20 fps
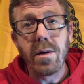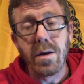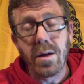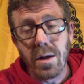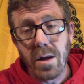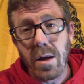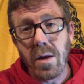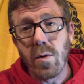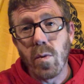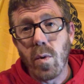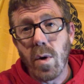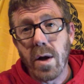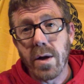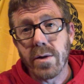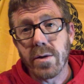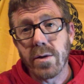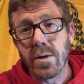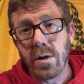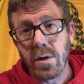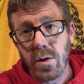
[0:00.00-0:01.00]
you need to
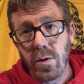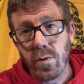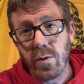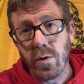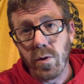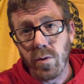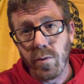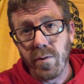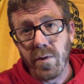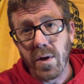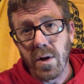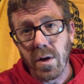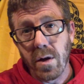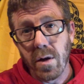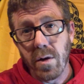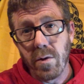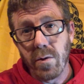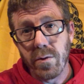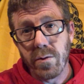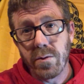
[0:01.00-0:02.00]
watch the YouTube
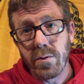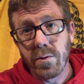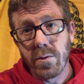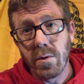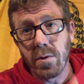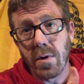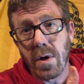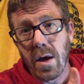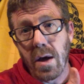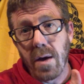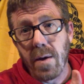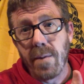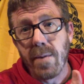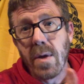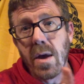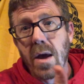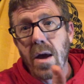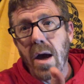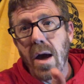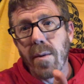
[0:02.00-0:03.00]
videos, okay?
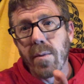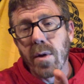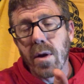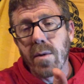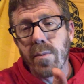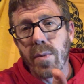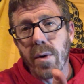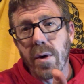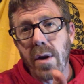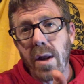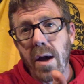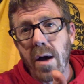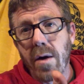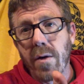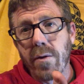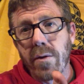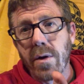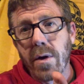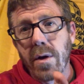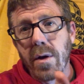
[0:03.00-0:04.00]
I'm going to put
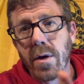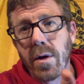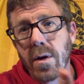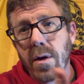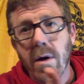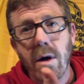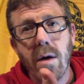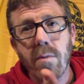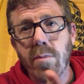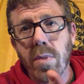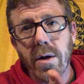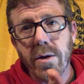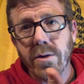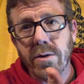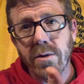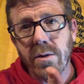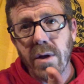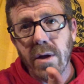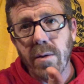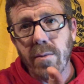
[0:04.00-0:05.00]
out a
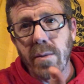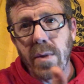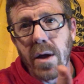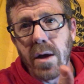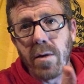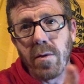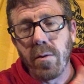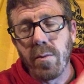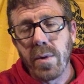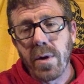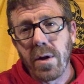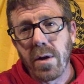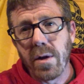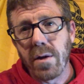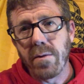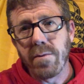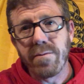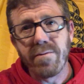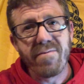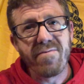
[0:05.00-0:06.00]
bunch of them that'll
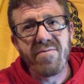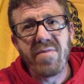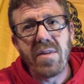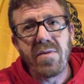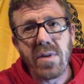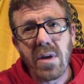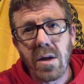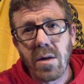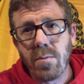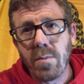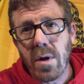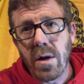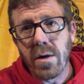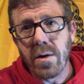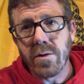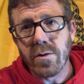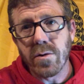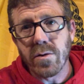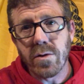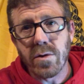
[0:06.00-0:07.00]
be 15
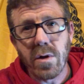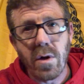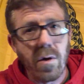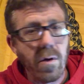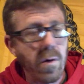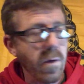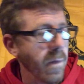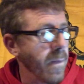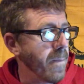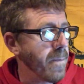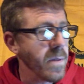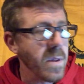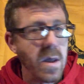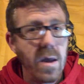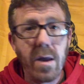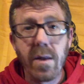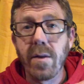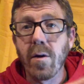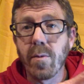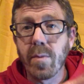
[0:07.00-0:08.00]
minutes or so,
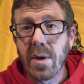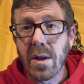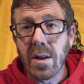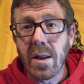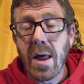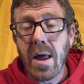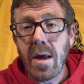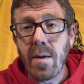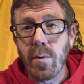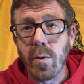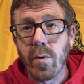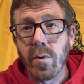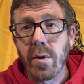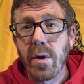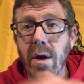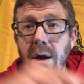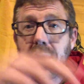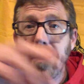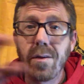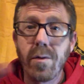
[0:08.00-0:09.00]
and they'll be
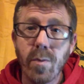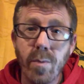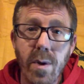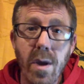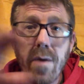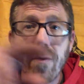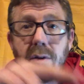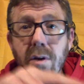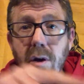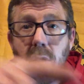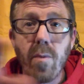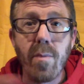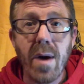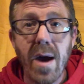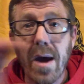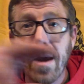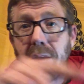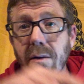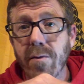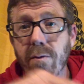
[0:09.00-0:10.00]
labeled, and you'll be able to go
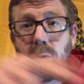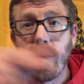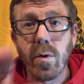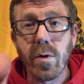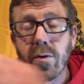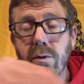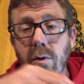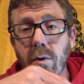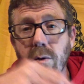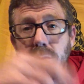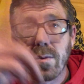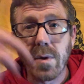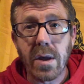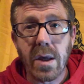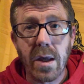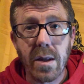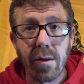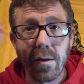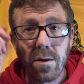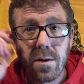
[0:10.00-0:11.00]
back and forth to them to
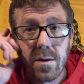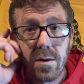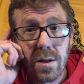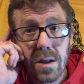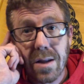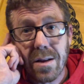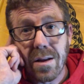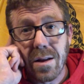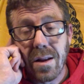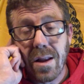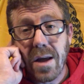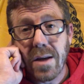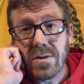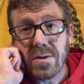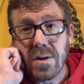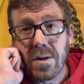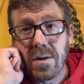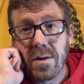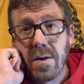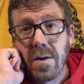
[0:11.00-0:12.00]
get the
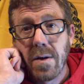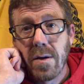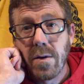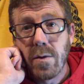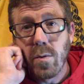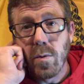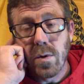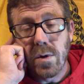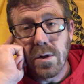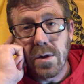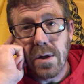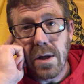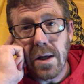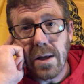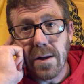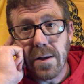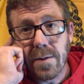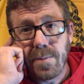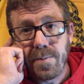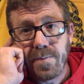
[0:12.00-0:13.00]
lesson when you
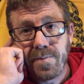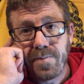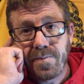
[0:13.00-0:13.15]
need it.